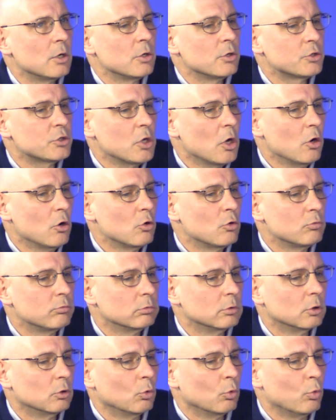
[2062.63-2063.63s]
So
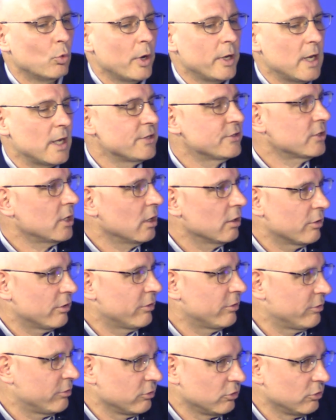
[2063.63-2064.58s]
when they start